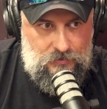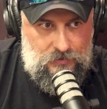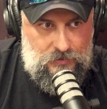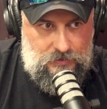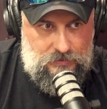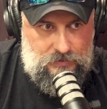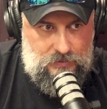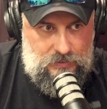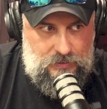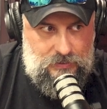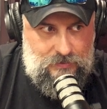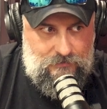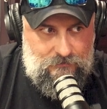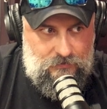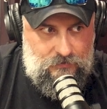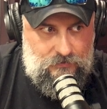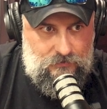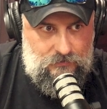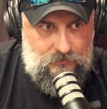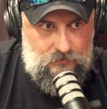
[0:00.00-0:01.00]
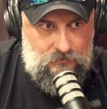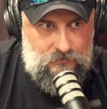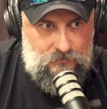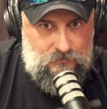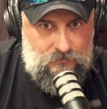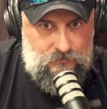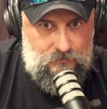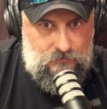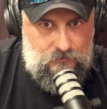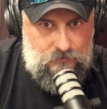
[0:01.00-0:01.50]
And did he ever
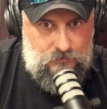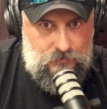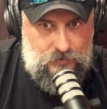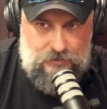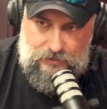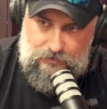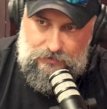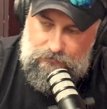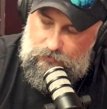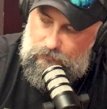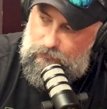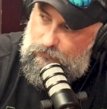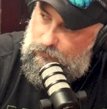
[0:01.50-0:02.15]
give you